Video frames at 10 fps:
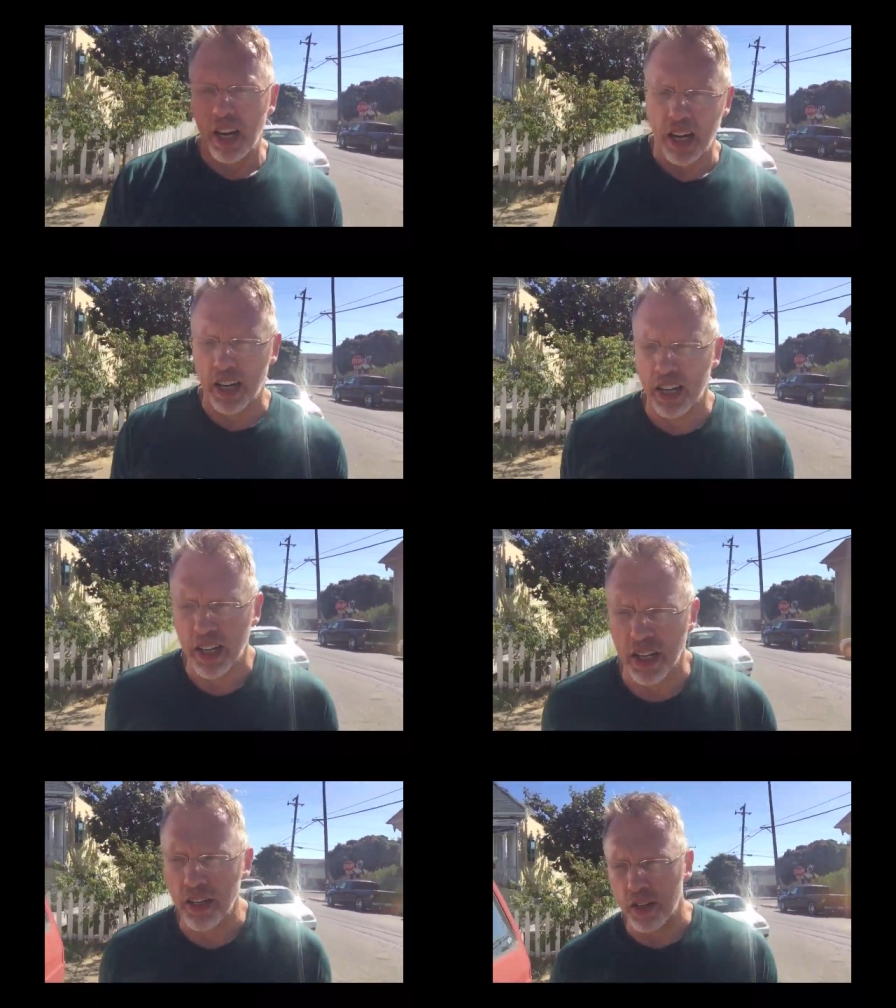
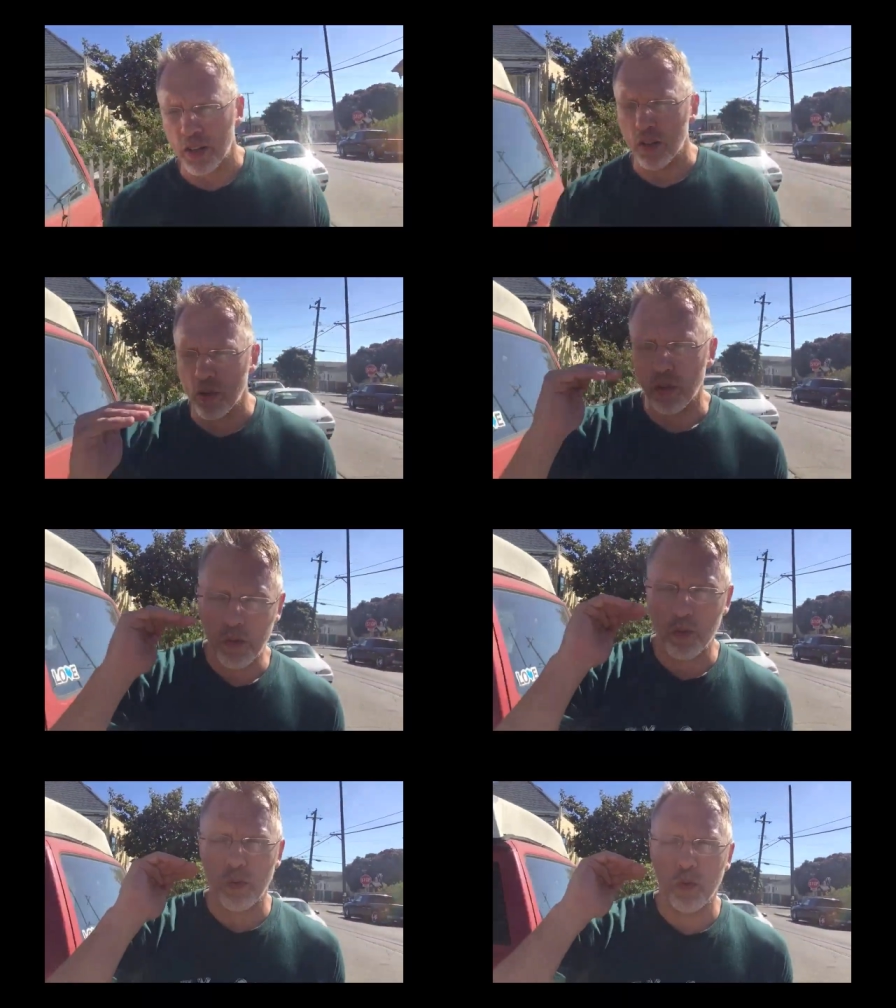uh,
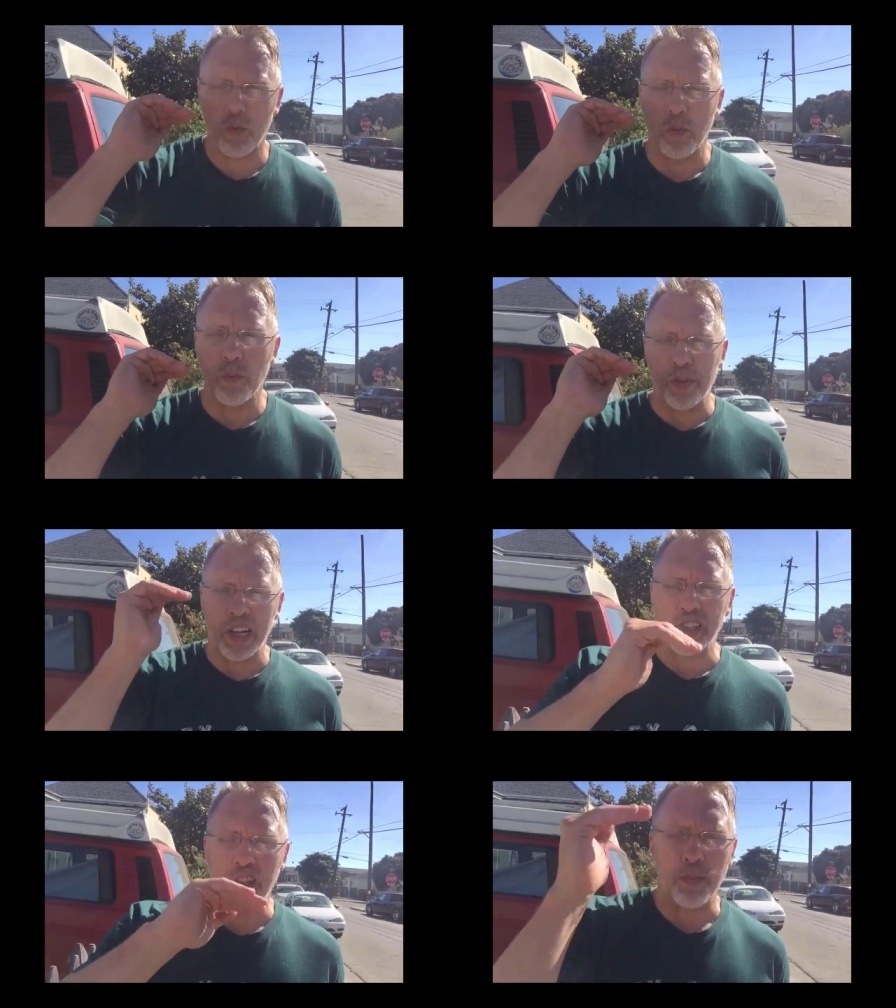
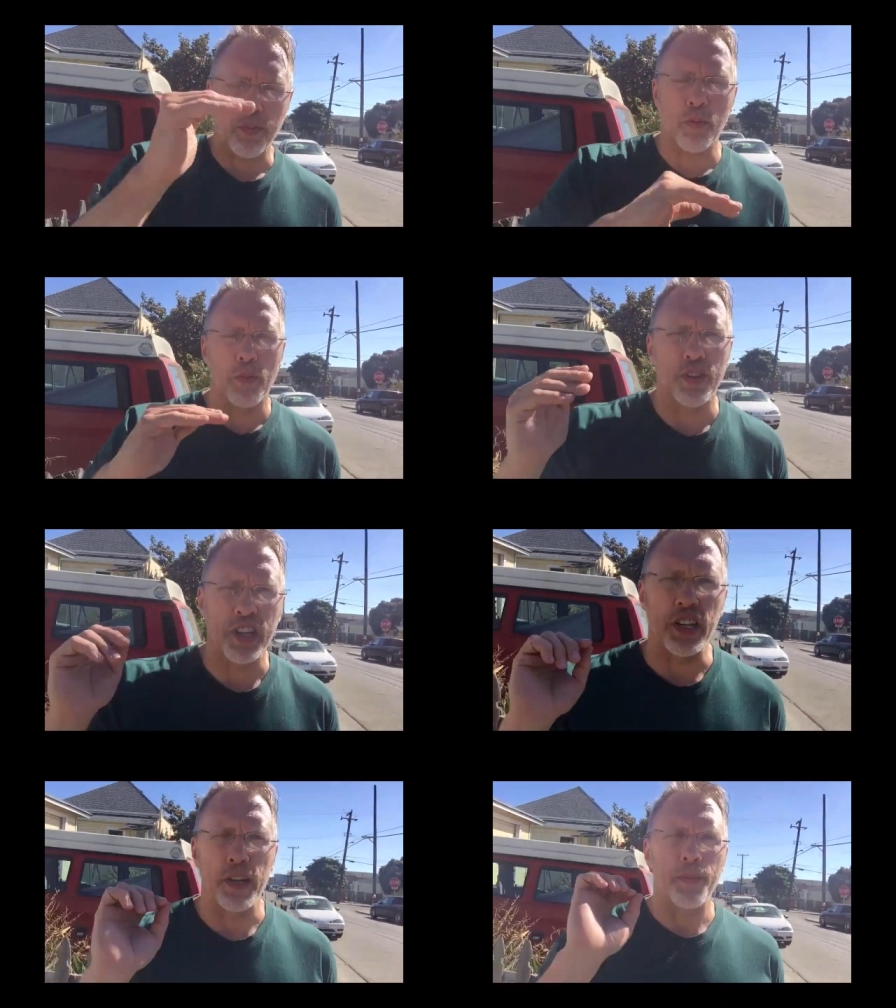because of the pr
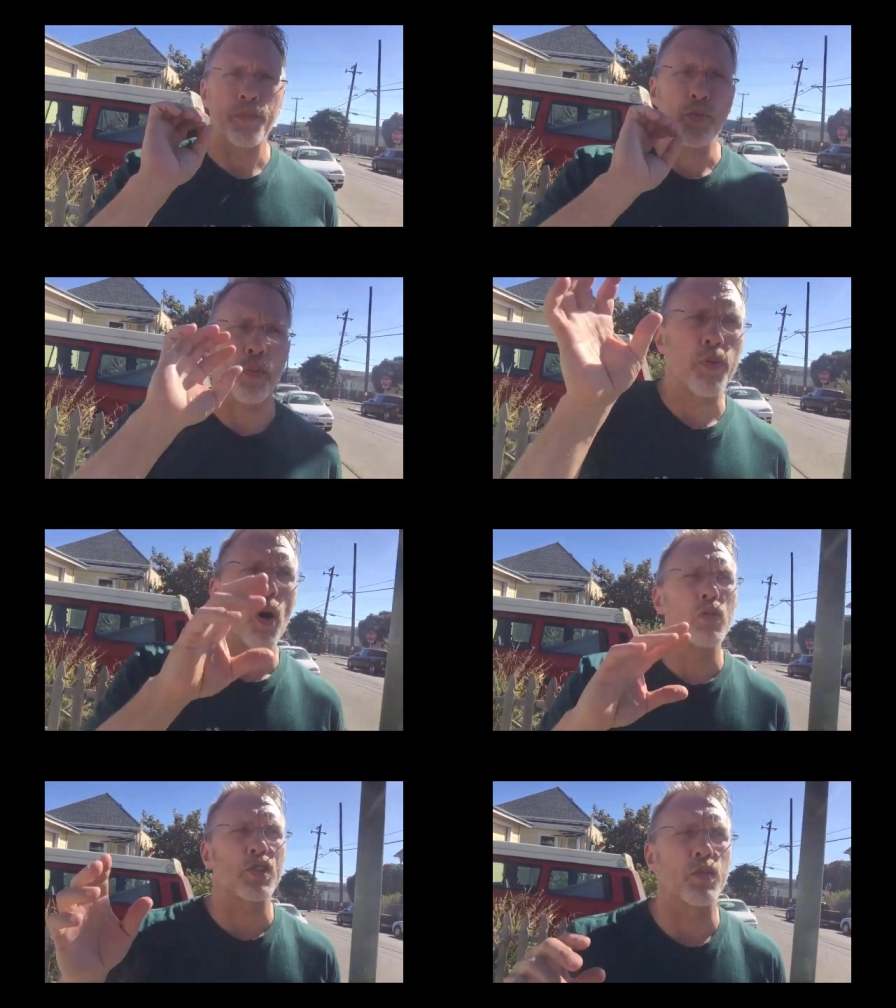the
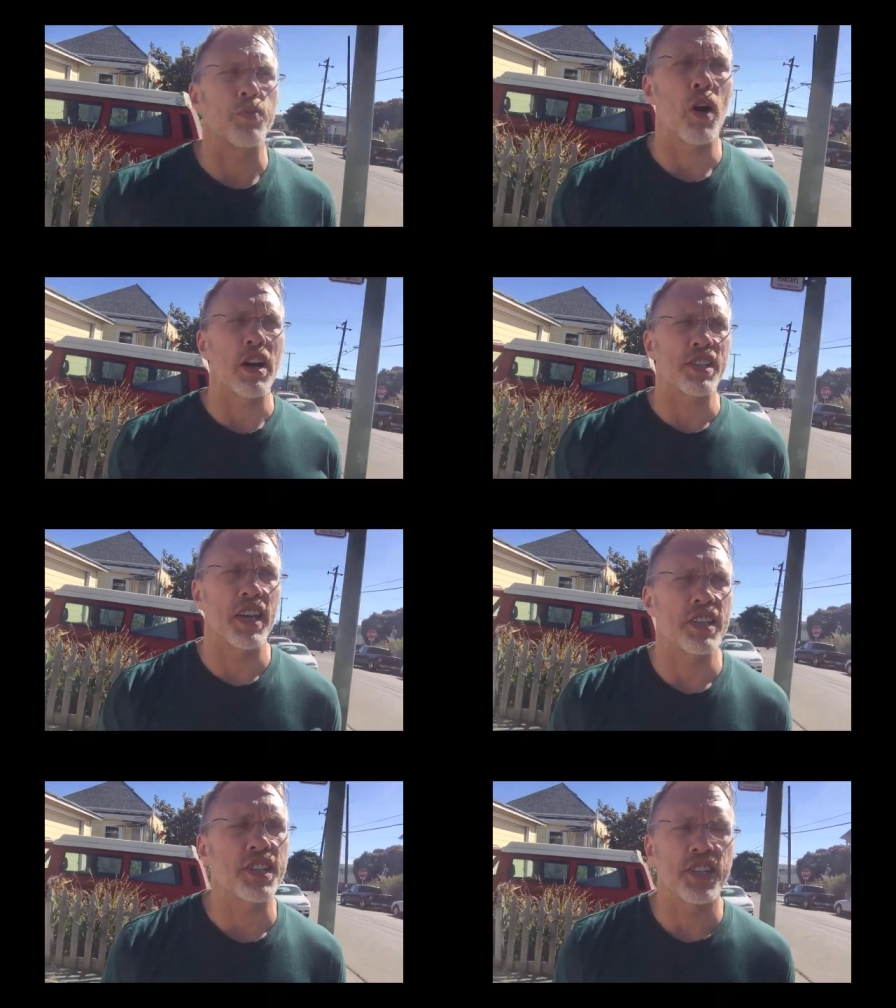proposal
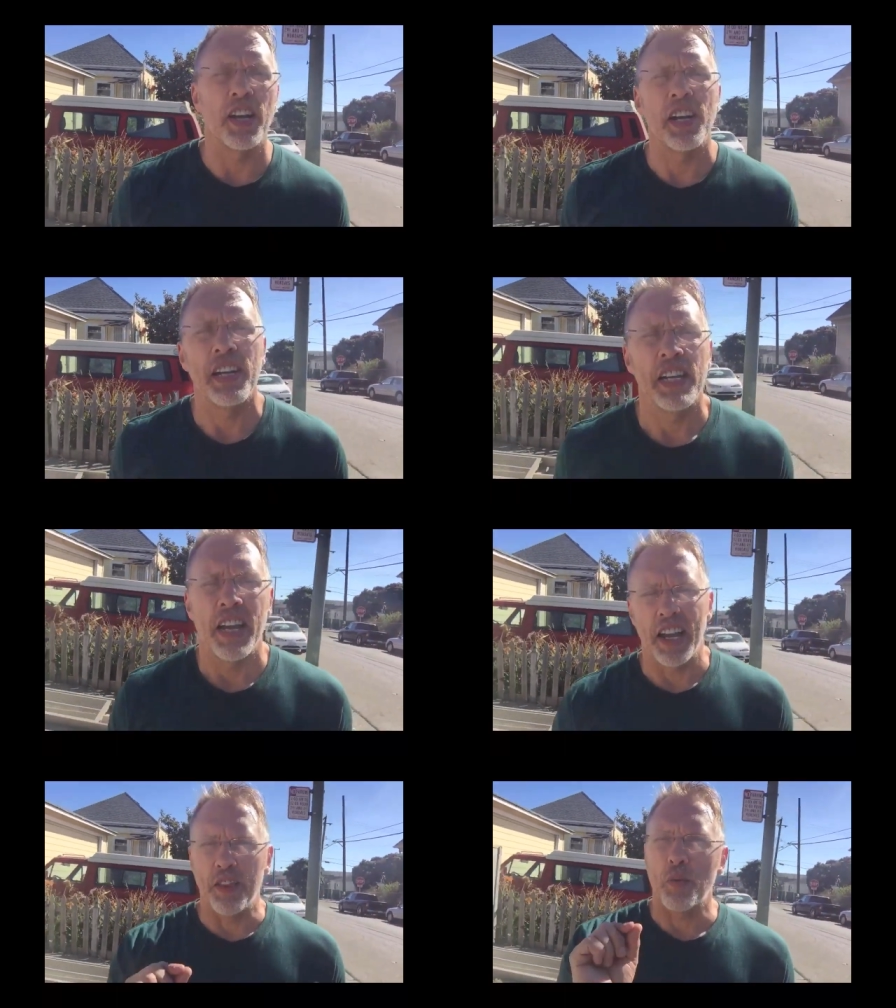process
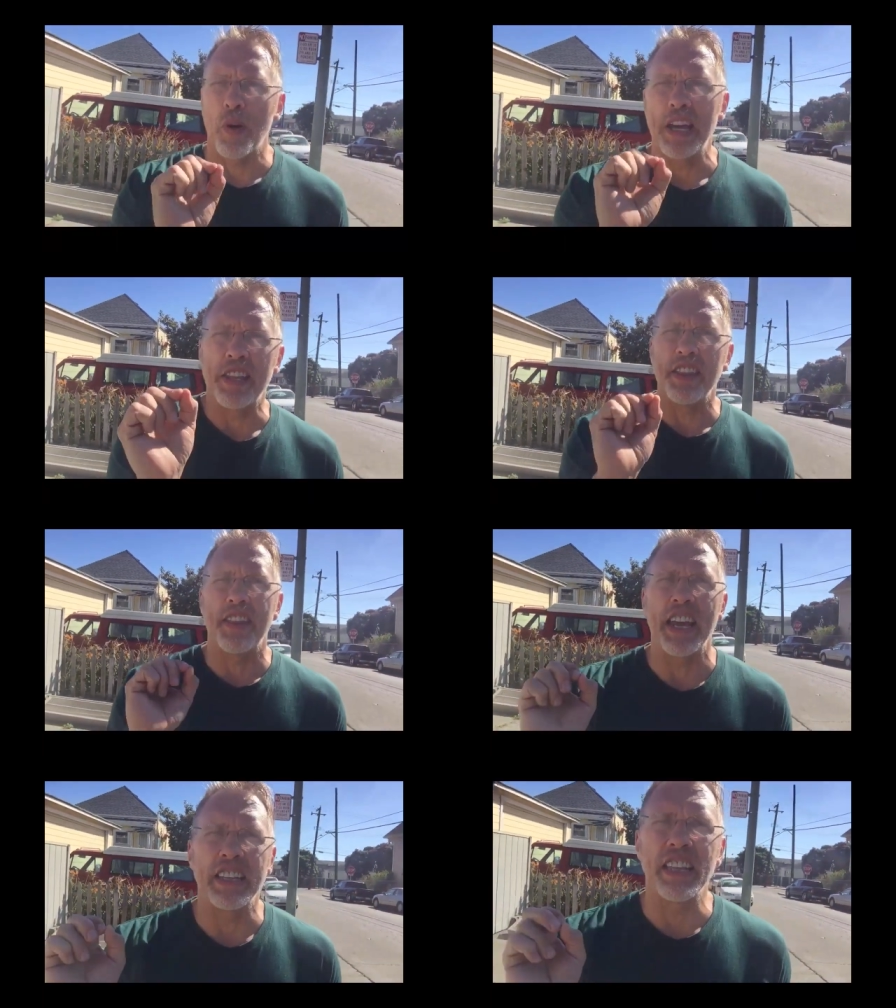and the way
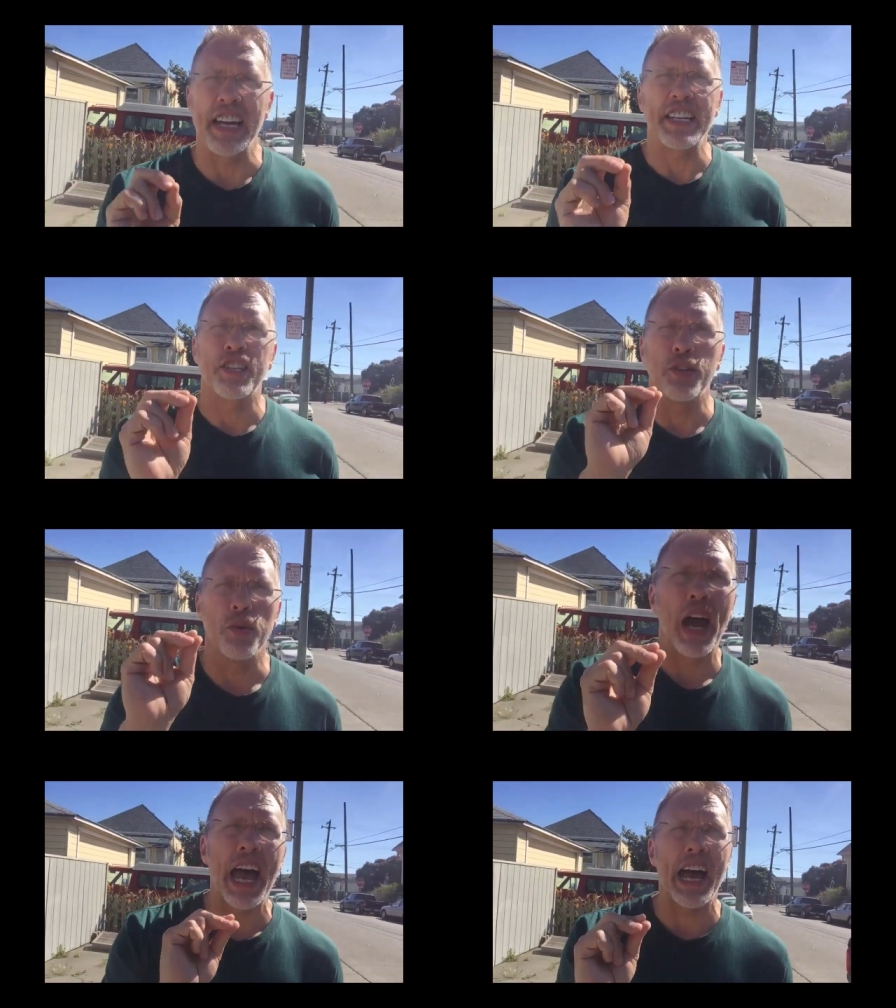that they like
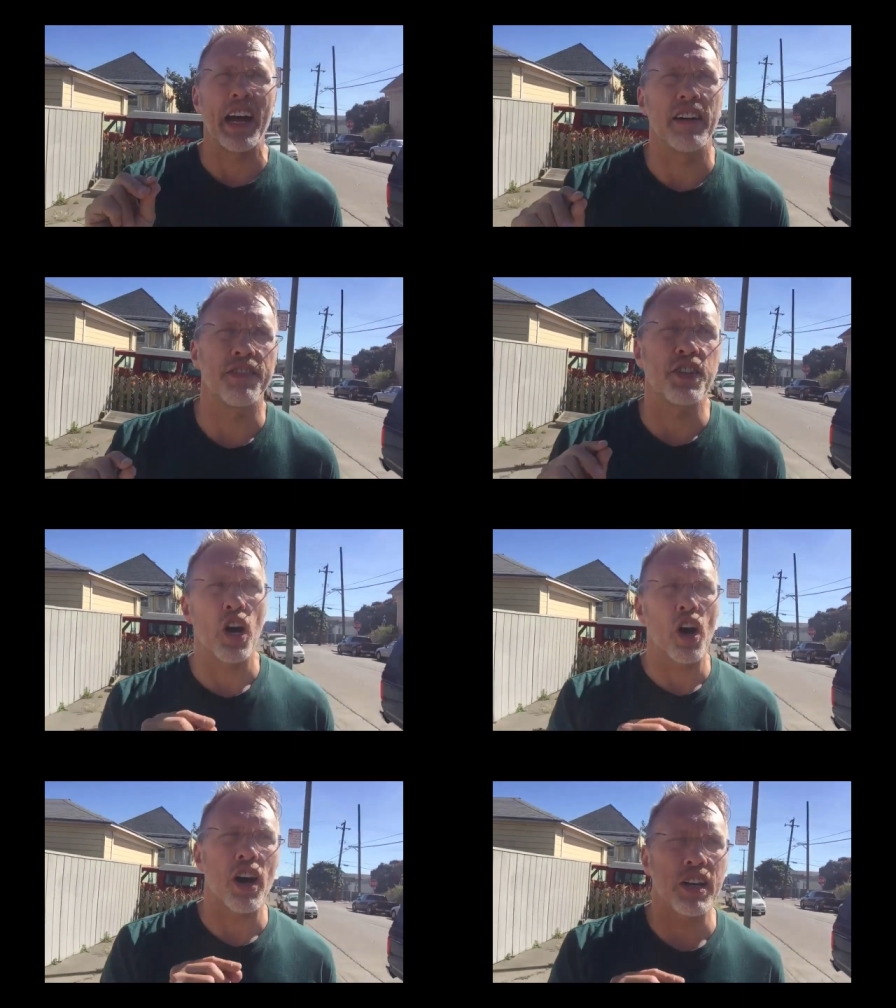to
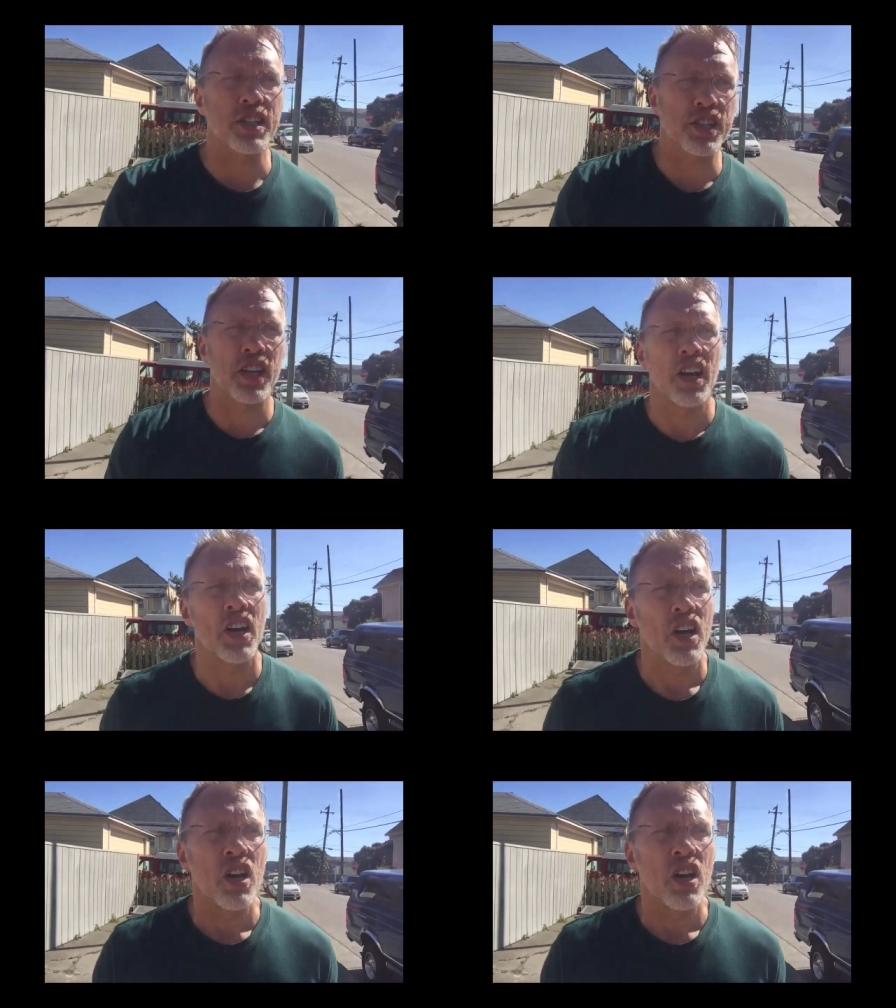have talks